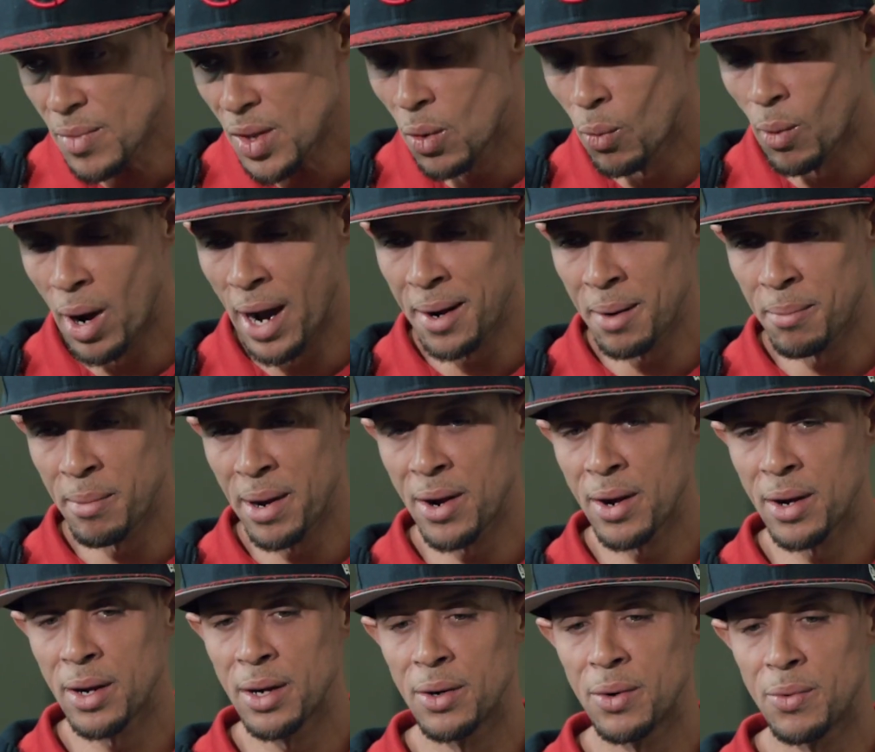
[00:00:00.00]
white
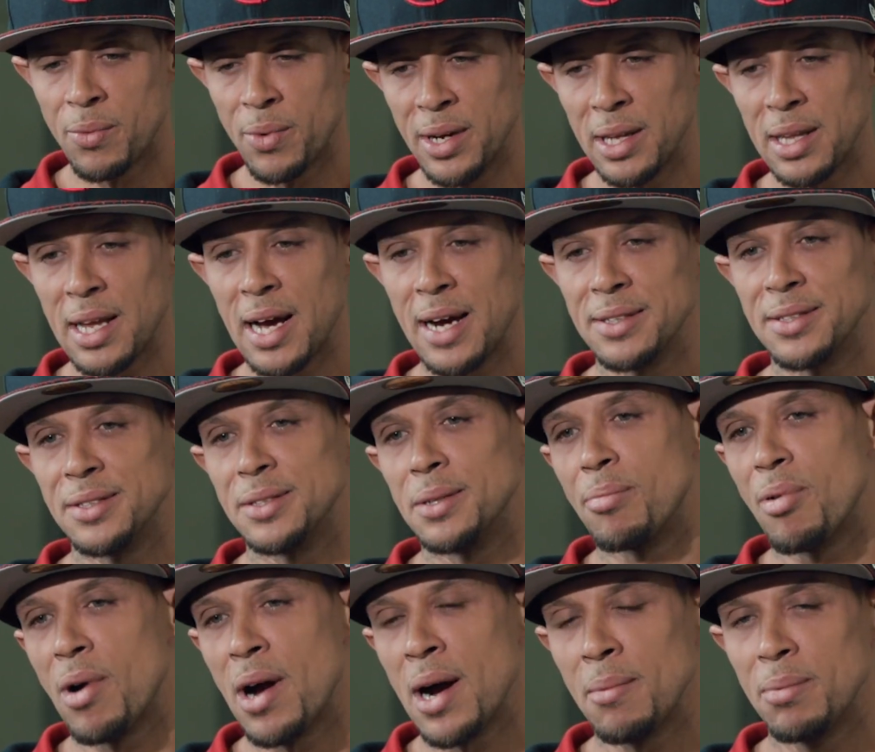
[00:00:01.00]
America realizes the
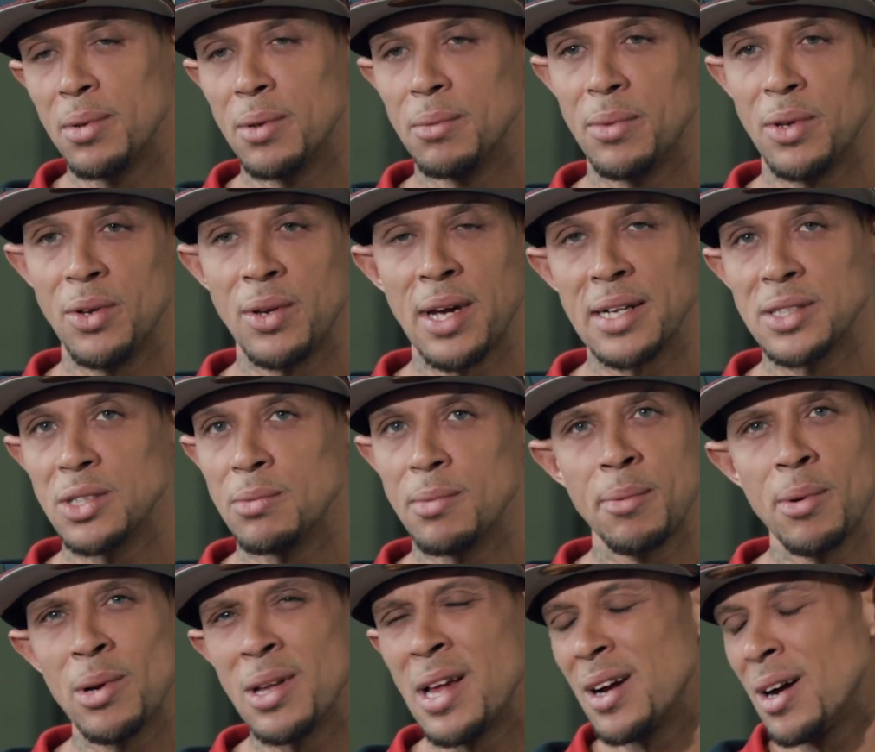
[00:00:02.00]
problem, you got some
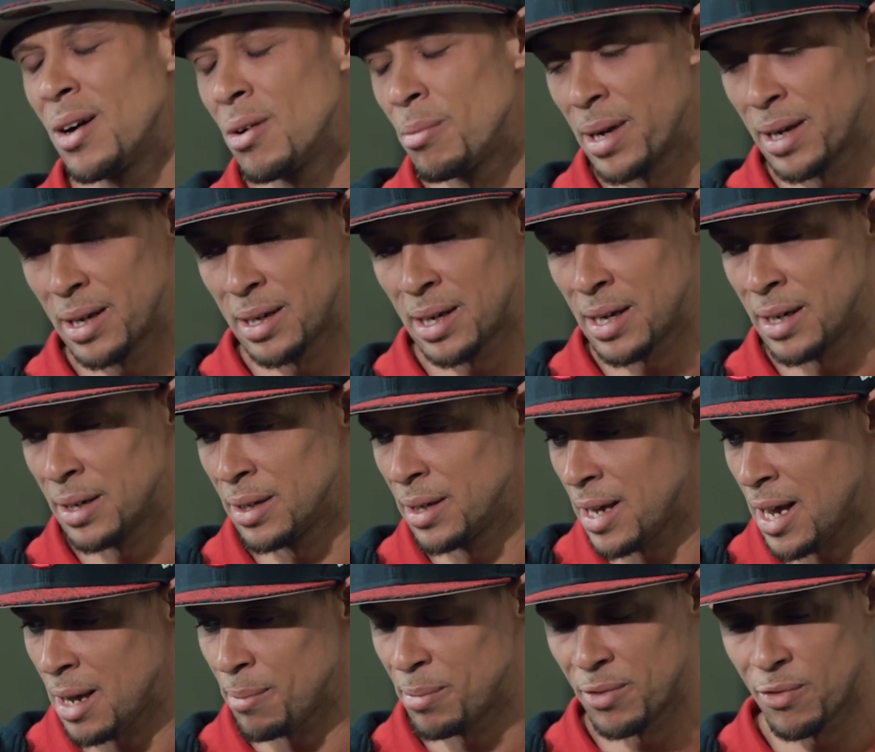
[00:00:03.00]
people like, oh my God,
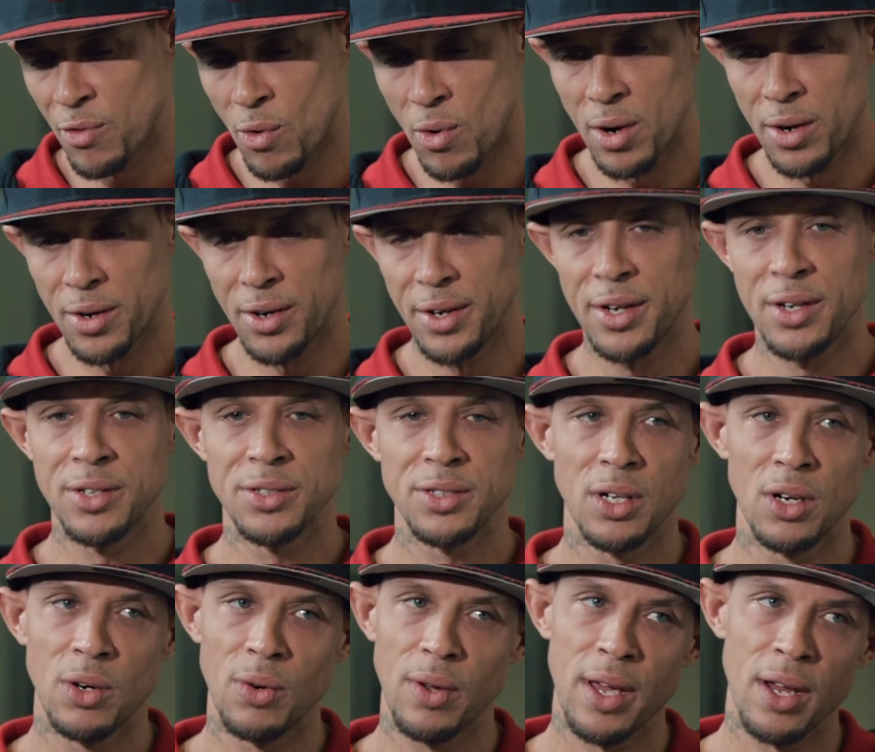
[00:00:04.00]
it happened 400 years
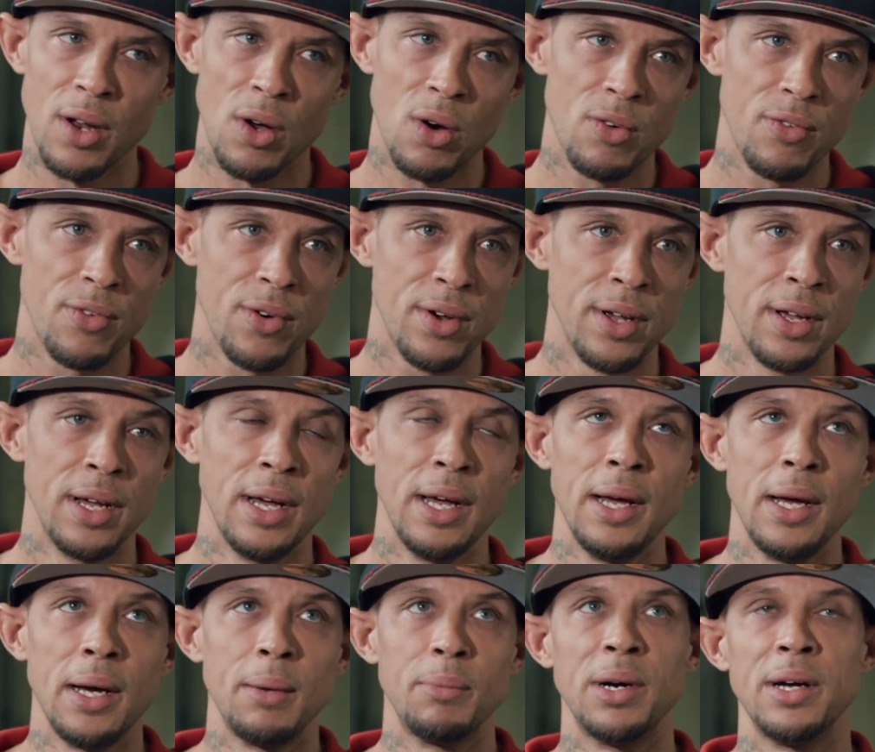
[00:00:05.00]
ago, get over it.
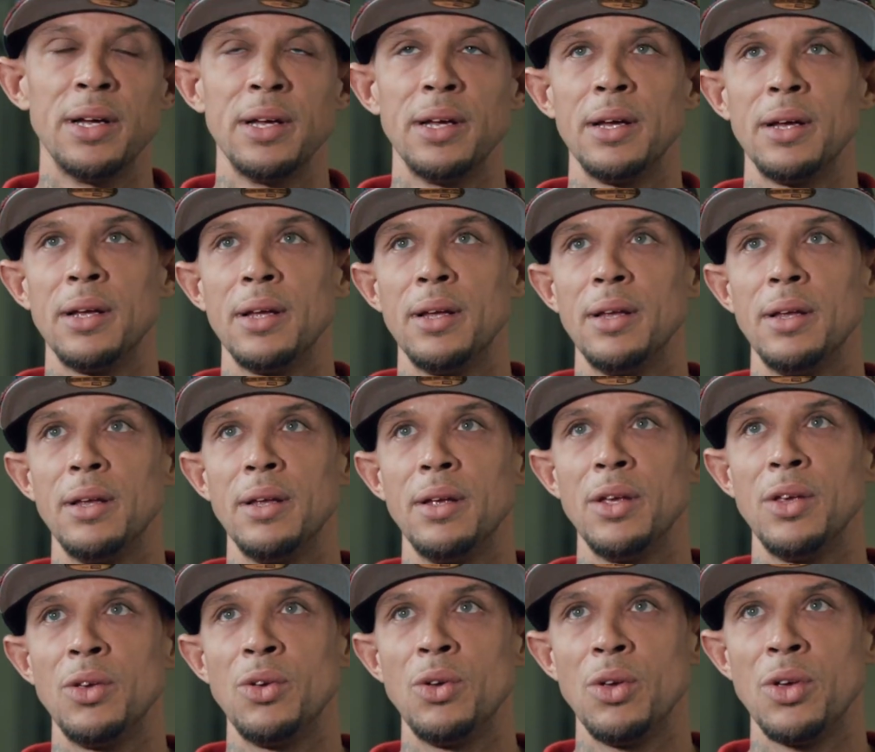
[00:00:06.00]
But
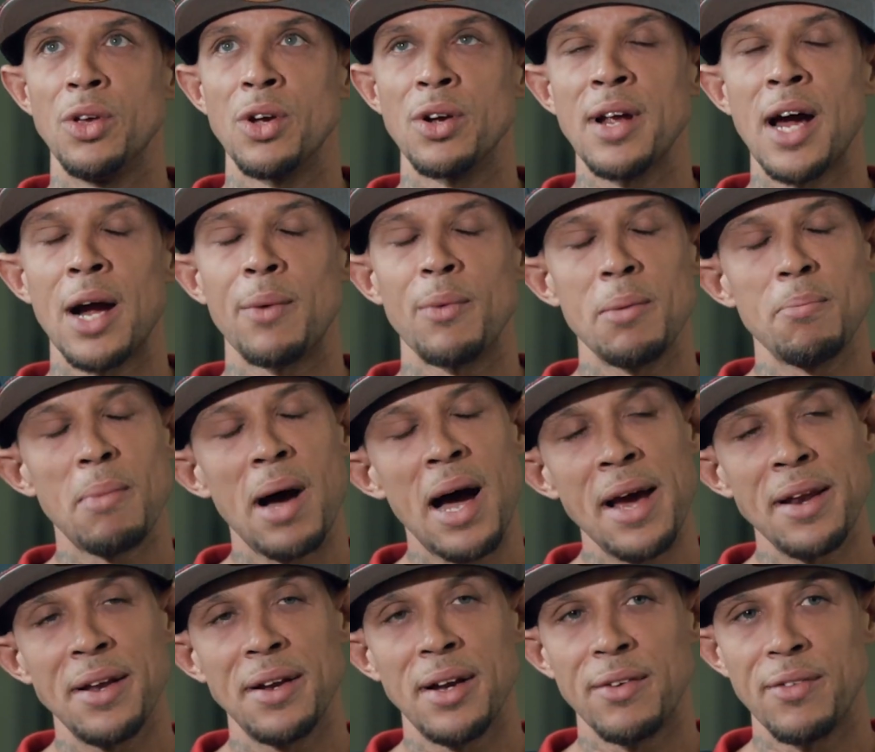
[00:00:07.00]
you're not
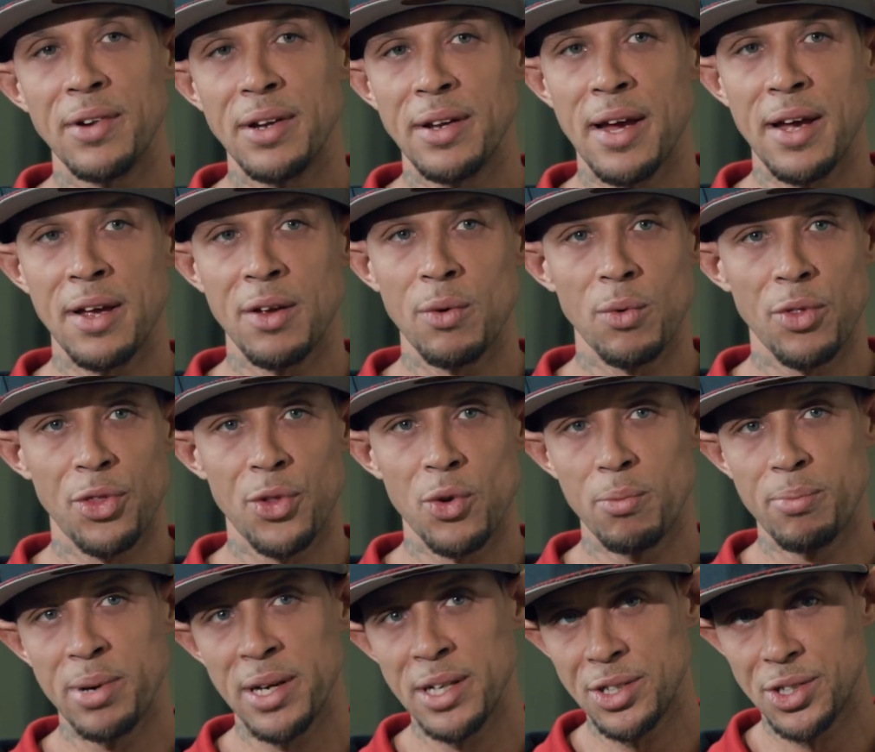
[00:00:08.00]
reminded every day
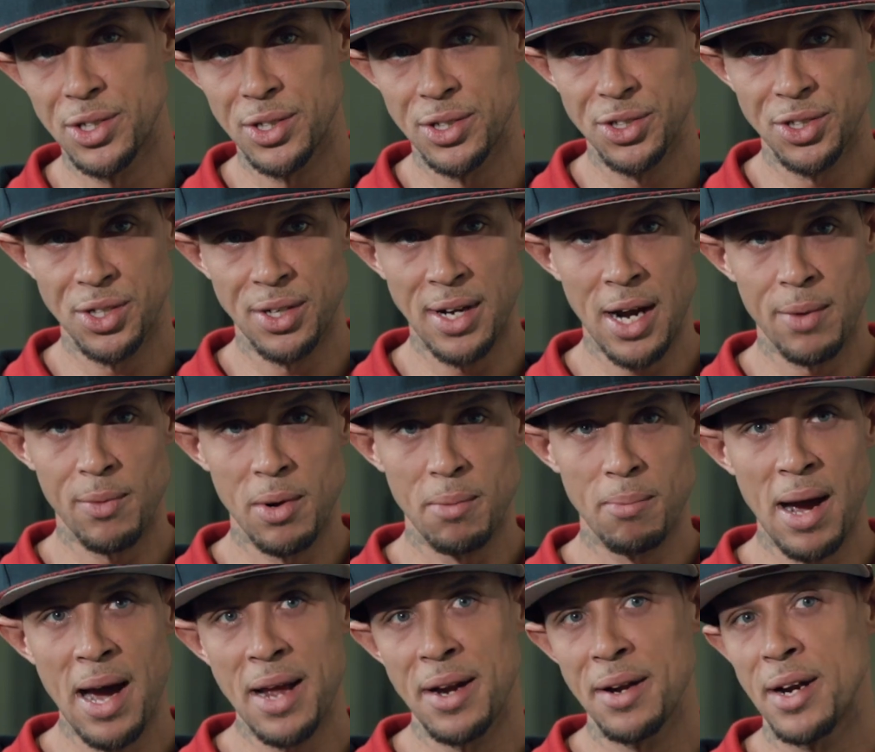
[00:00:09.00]
through pictures. You're not
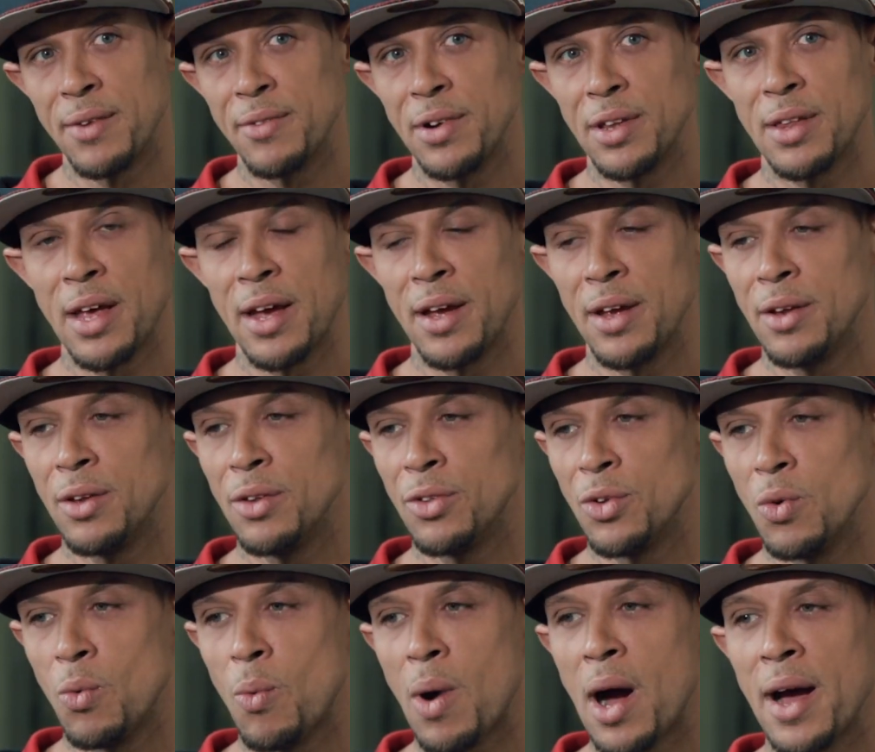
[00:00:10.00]
reminded every day
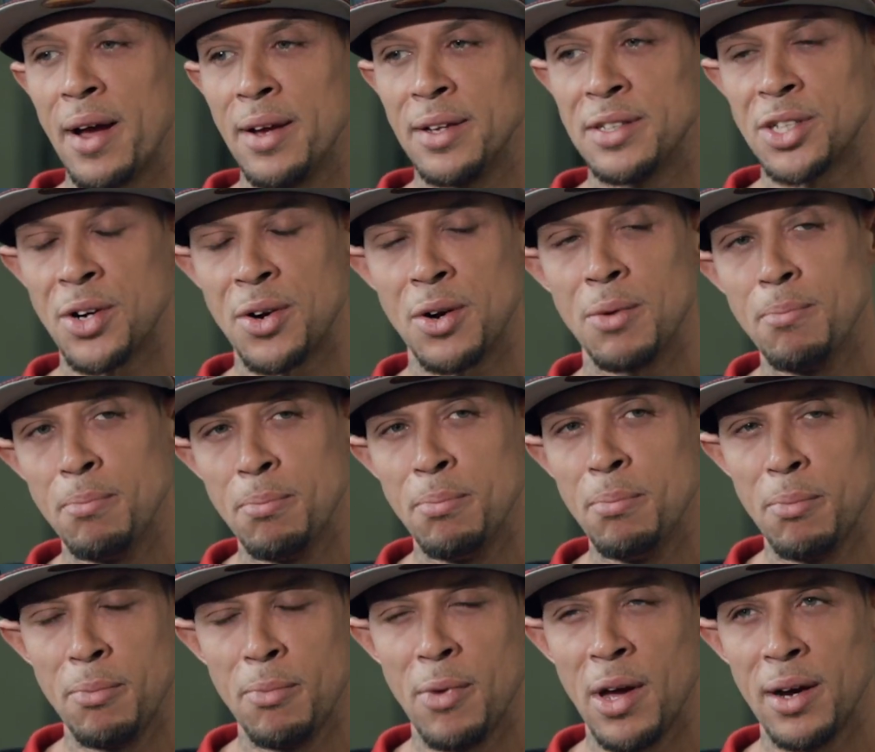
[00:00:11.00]
through why
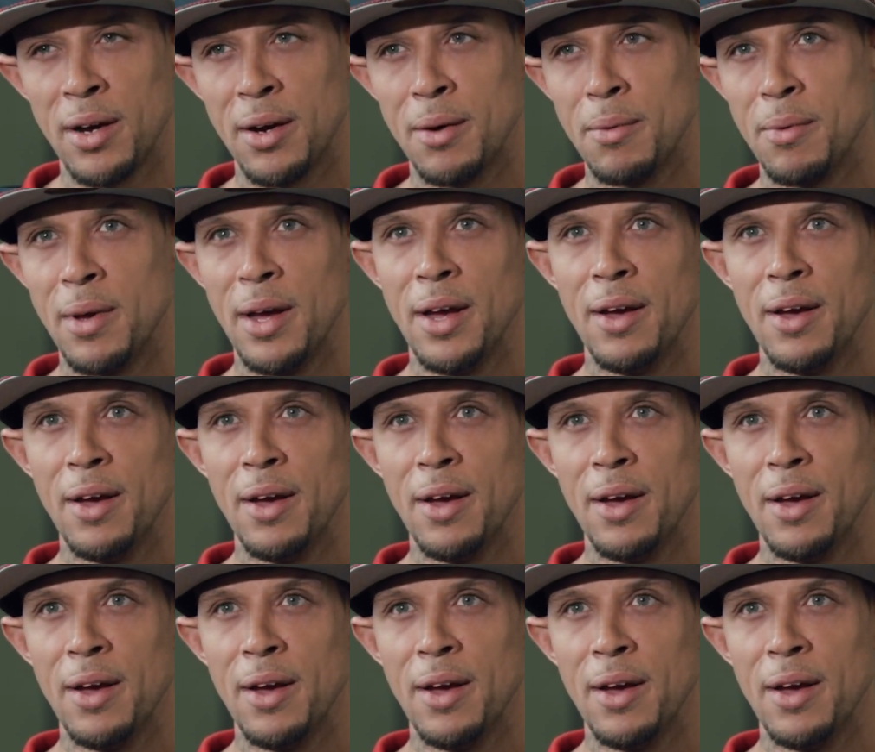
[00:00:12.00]
certain uh,